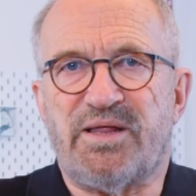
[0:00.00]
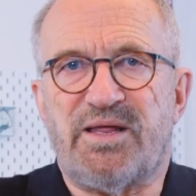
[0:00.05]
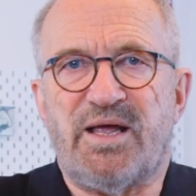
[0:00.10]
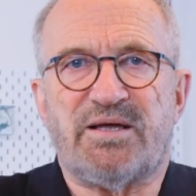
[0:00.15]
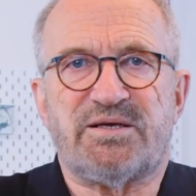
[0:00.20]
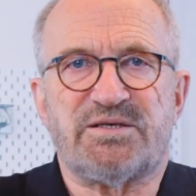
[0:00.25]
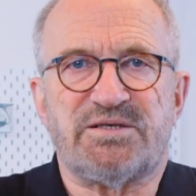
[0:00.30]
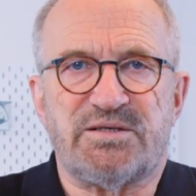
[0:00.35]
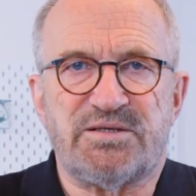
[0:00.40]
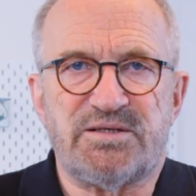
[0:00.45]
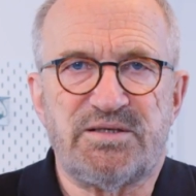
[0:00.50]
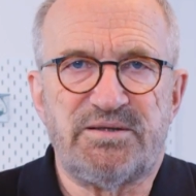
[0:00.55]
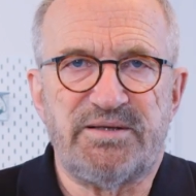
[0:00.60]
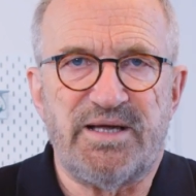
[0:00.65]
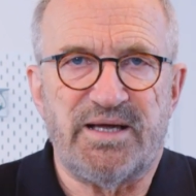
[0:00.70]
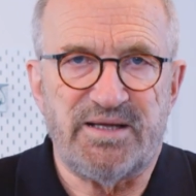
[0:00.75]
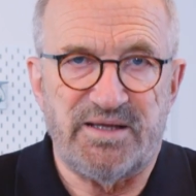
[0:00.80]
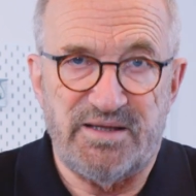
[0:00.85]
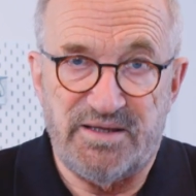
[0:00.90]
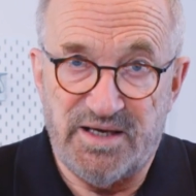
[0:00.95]
doesn't,
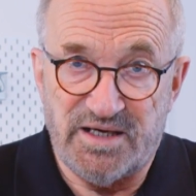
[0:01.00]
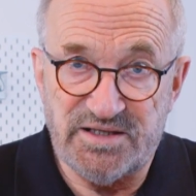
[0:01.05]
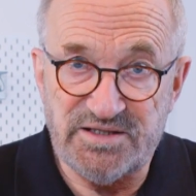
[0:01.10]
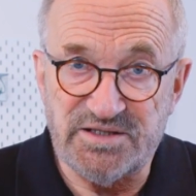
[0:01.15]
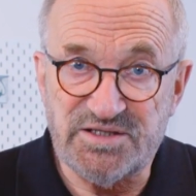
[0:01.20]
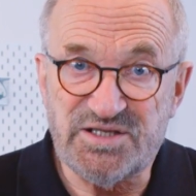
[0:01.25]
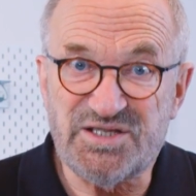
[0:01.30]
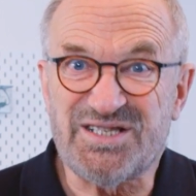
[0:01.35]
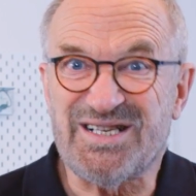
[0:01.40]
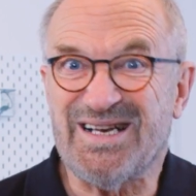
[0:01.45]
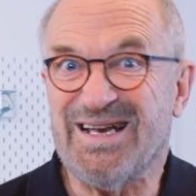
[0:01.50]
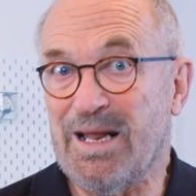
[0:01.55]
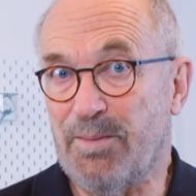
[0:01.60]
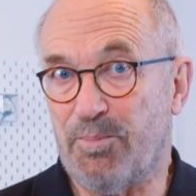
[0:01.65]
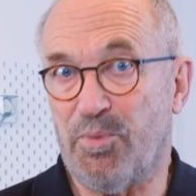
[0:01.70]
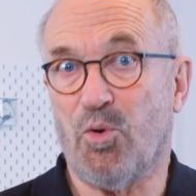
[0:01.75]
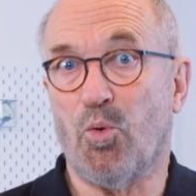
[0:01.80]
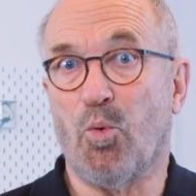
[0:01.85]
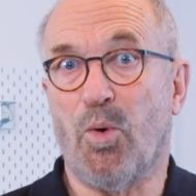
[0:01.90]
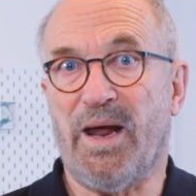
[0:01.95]
that it doesn't
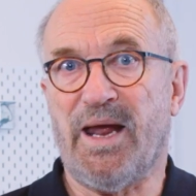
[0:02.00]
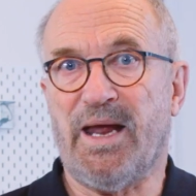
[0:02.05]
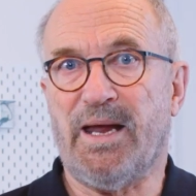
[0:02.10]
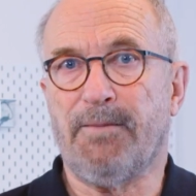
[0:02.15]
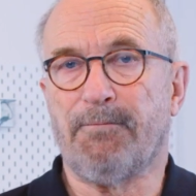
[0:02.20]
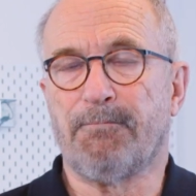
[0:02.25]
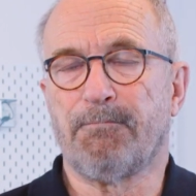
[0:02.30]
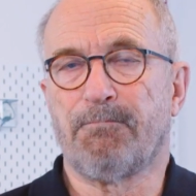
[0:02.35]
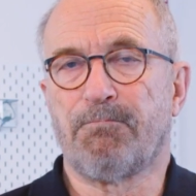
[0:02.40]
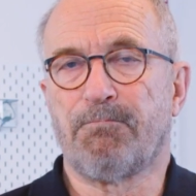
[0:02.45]
slip away.